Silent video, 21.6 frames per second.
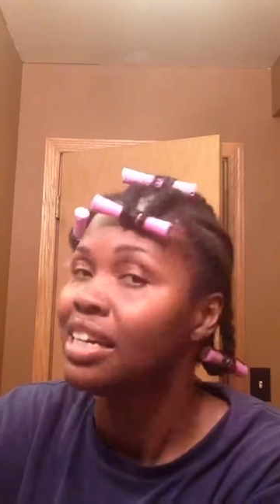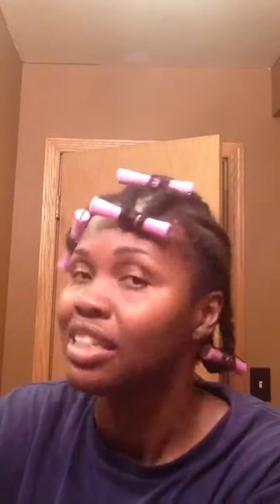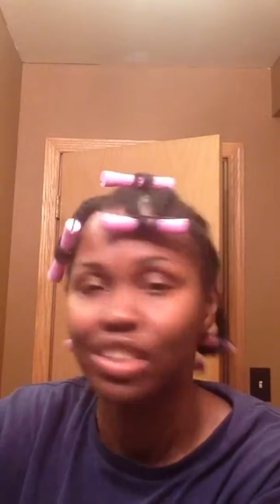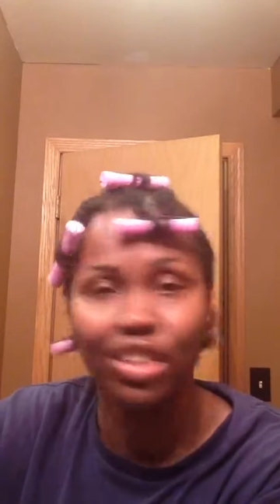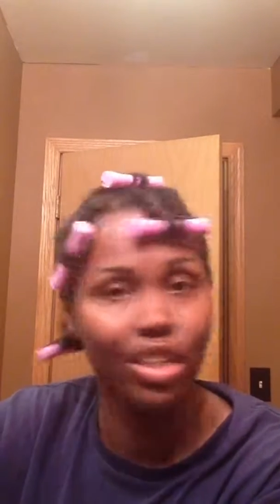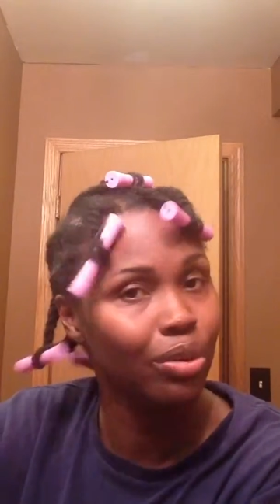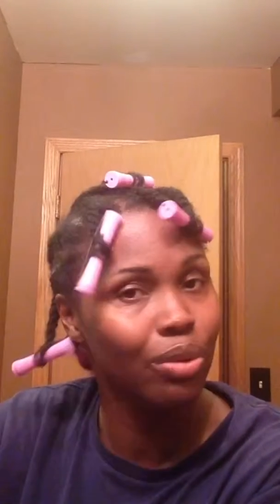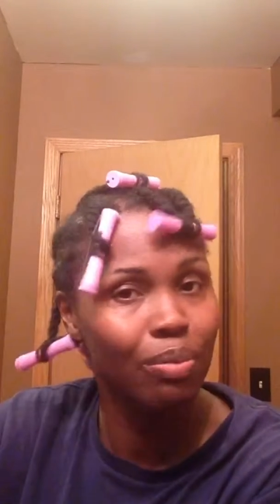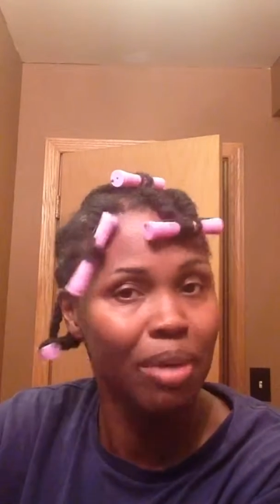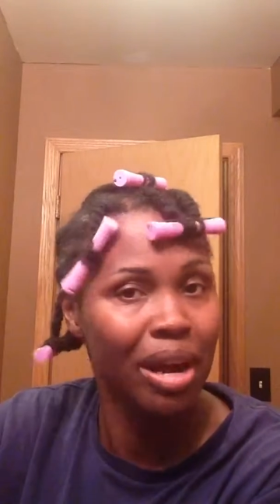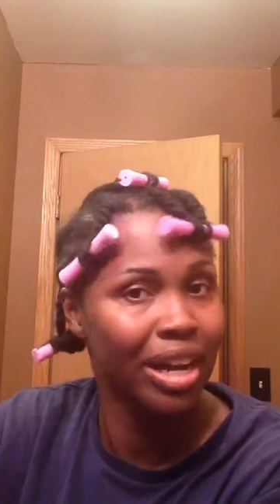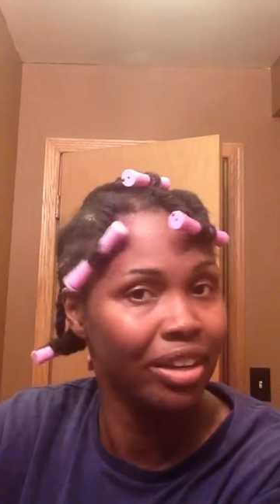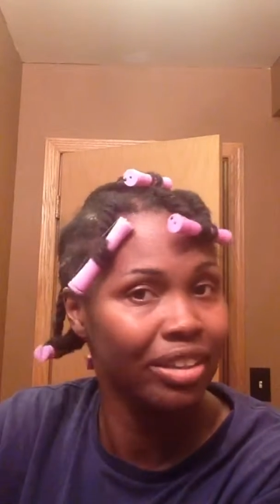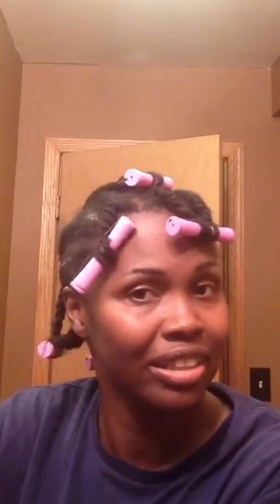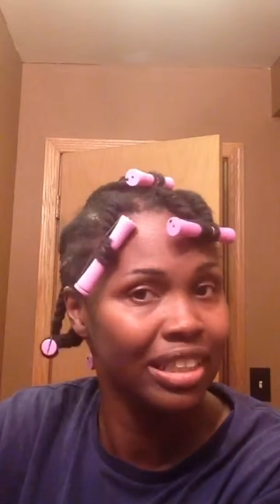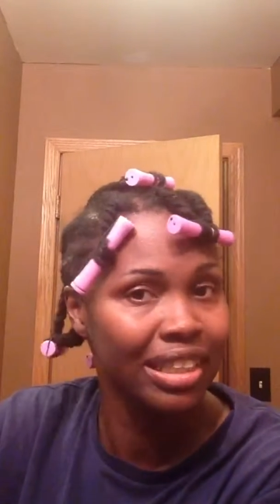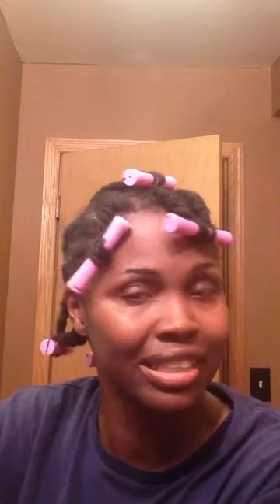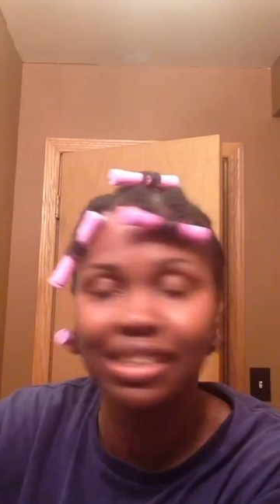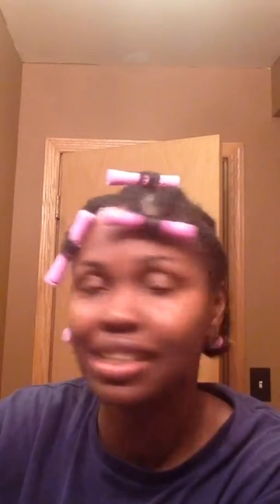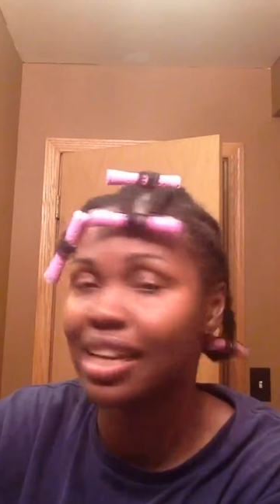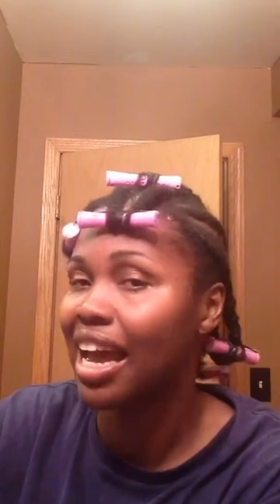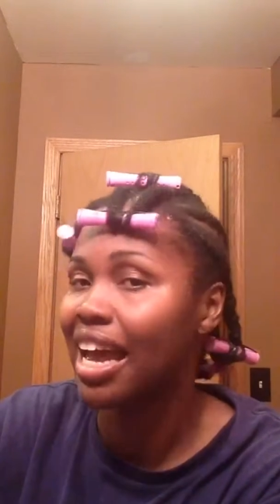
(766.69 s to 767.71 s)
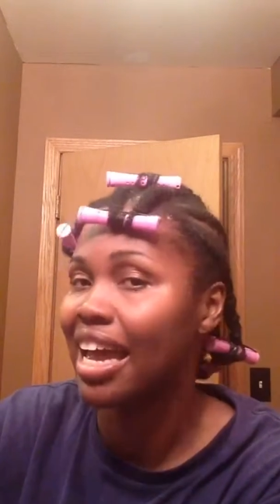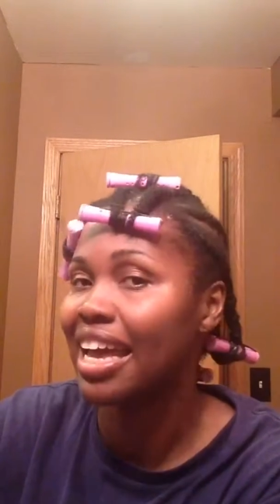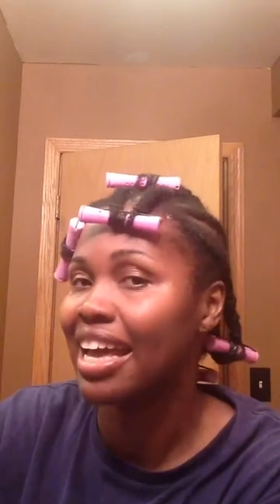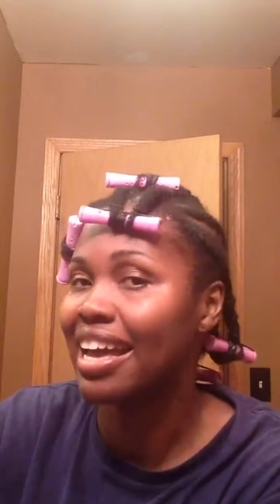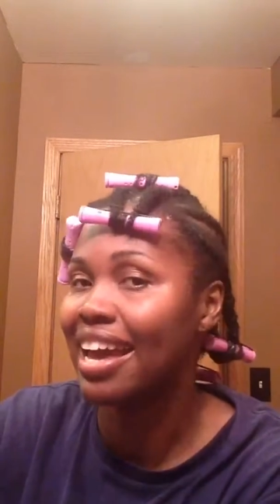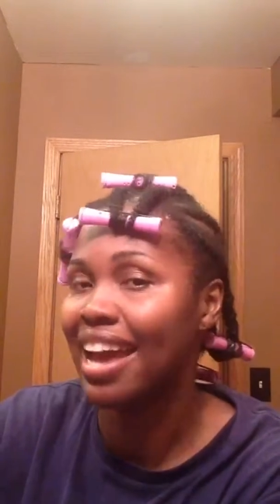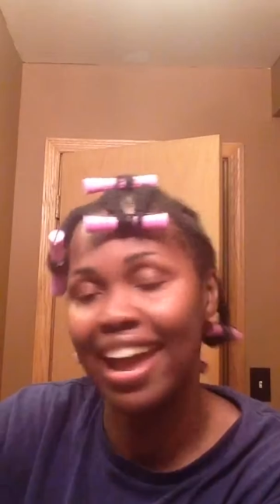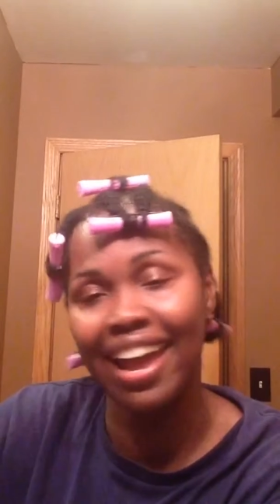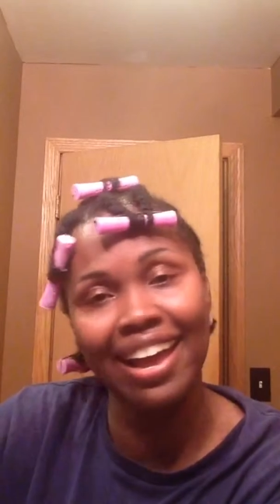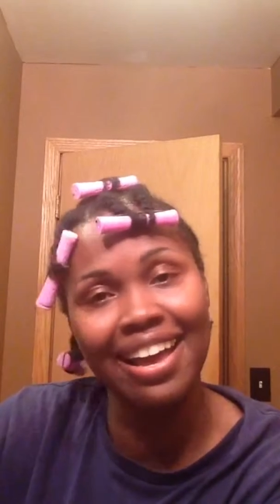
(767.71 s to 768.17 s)
show you what my hair looks
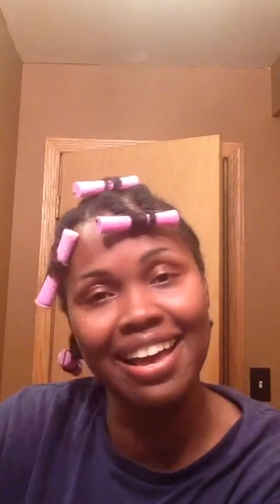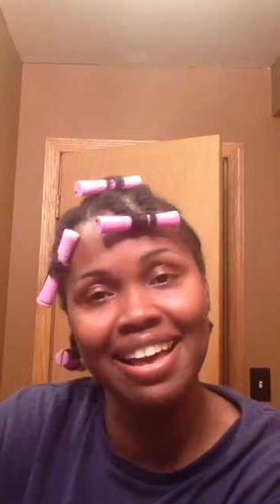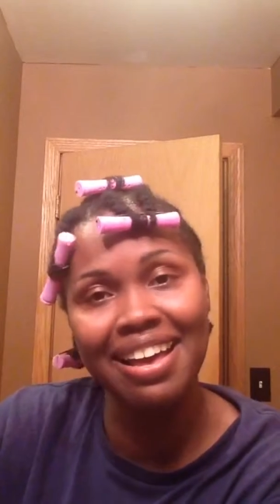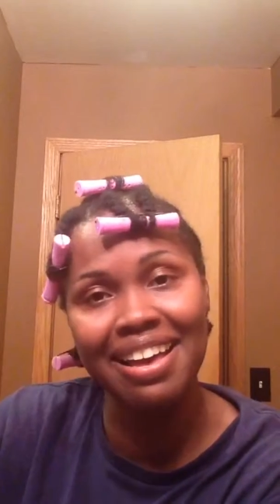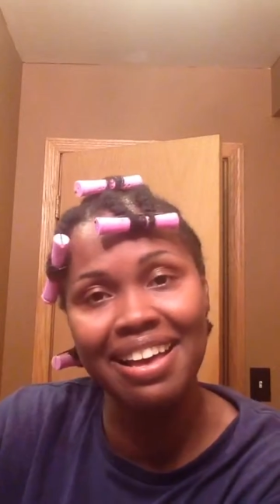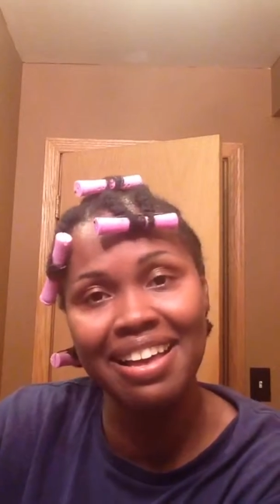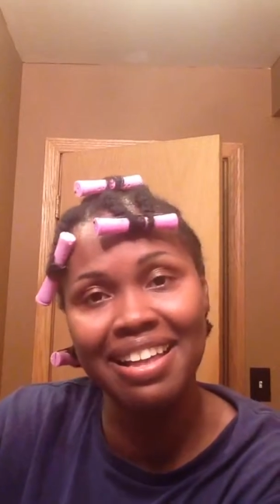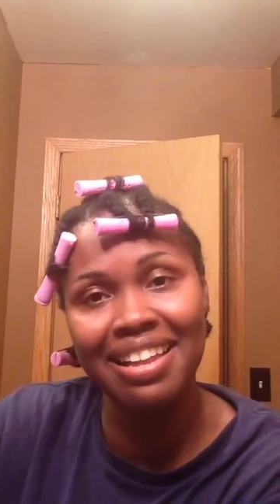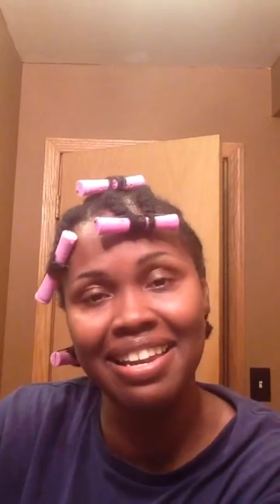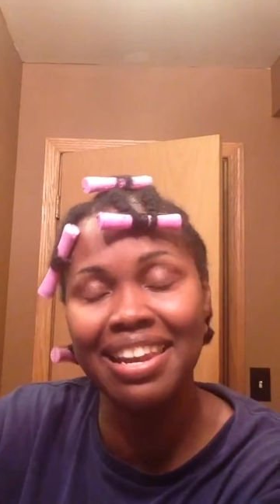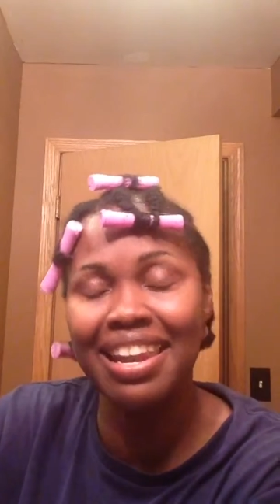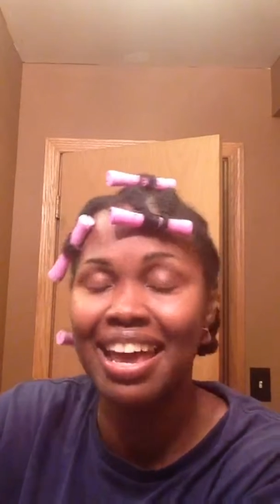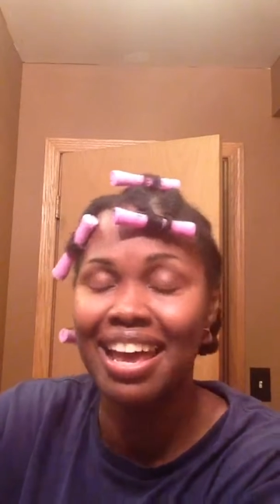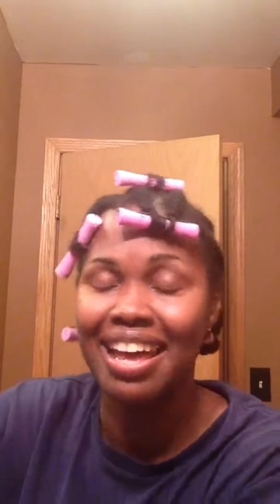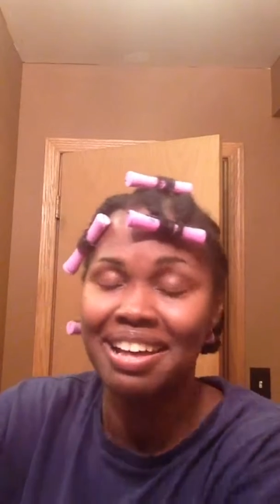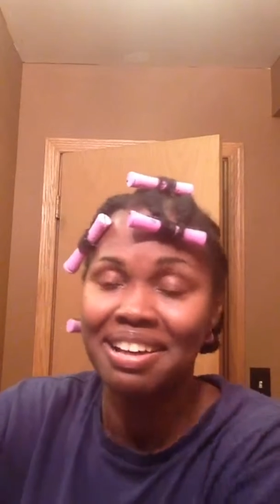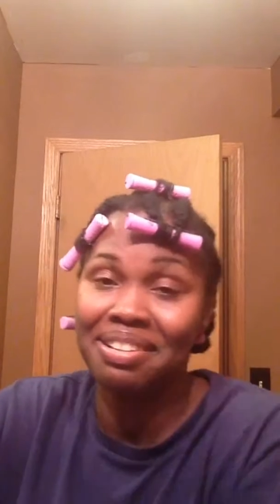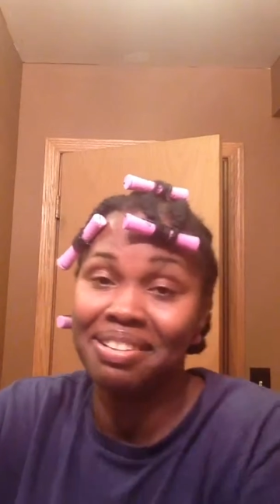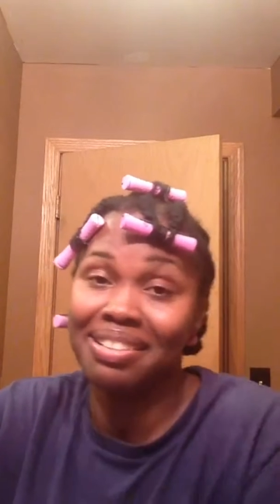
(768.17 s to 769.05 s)
like, and